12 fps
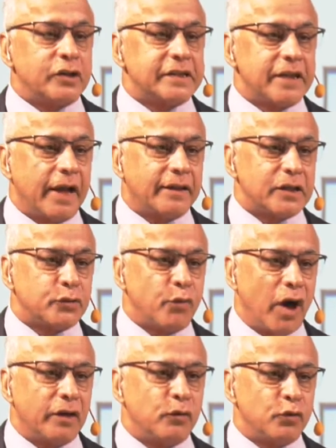like this
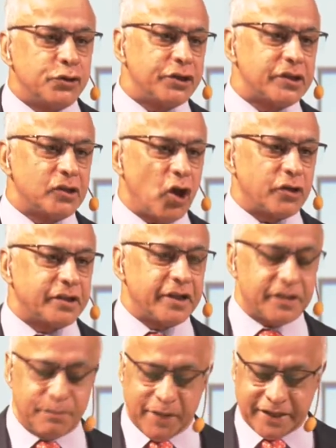one who just lost
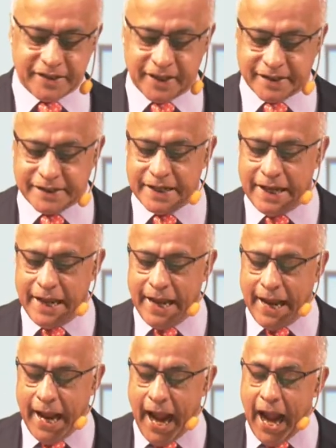his business.
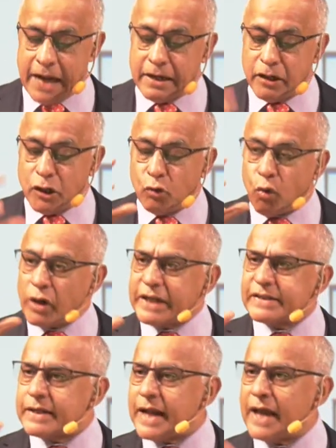And what
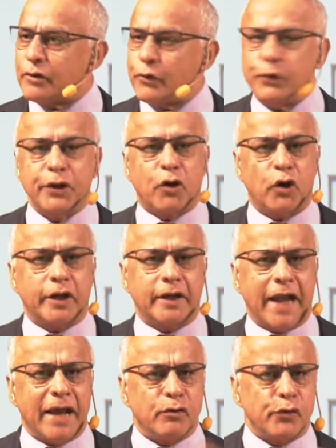is a nano-unicorn? A
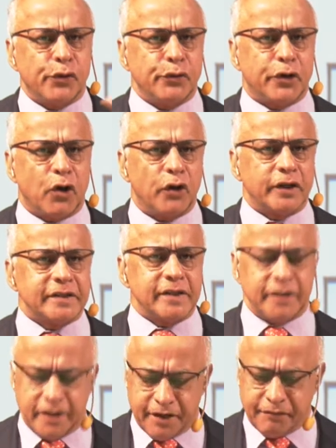nano-unicorn is an
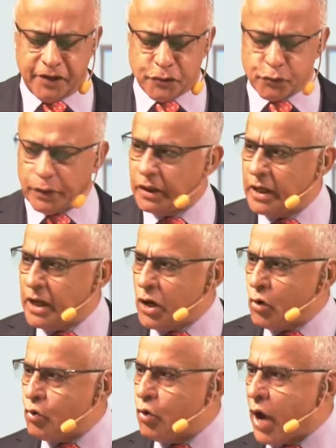individual
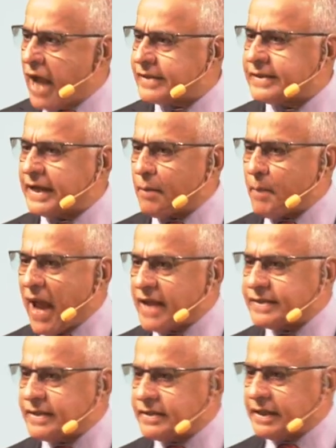who has the
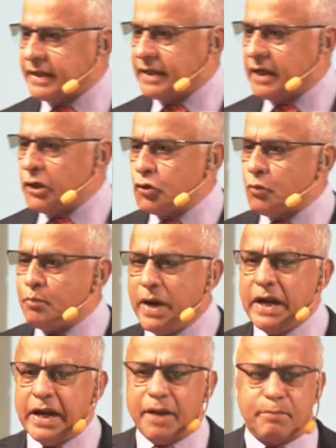capacity to
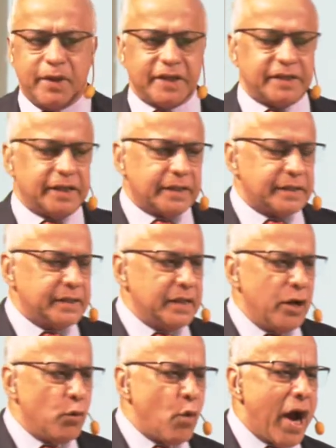build a business
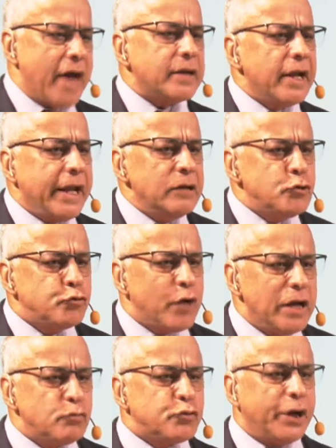where in
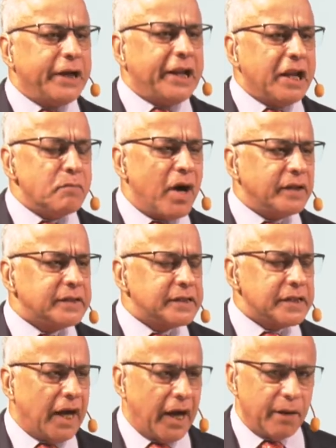12 to 18 months'
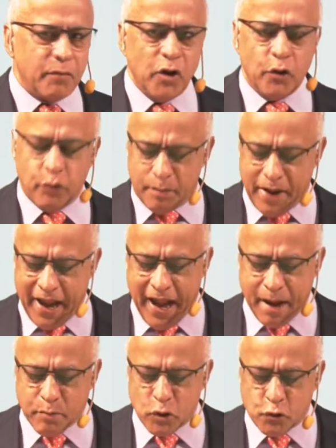time will be
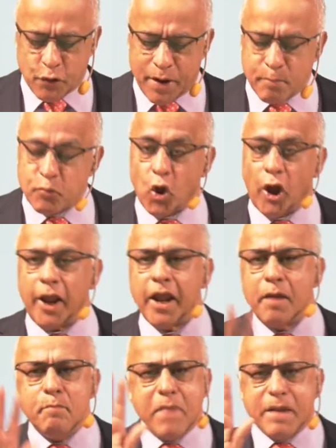able to employ
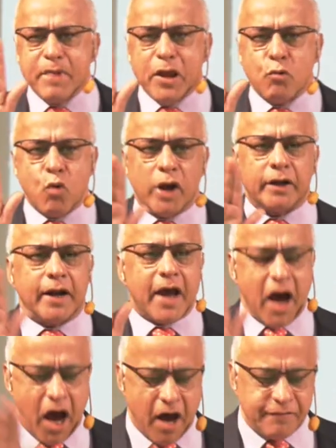maybe one and a
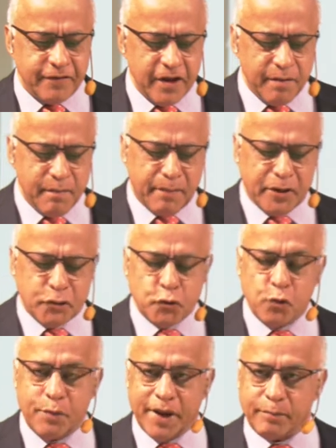half, maybe
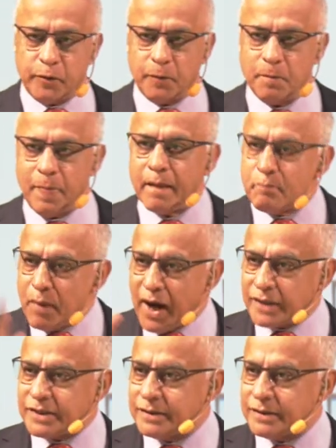two people. But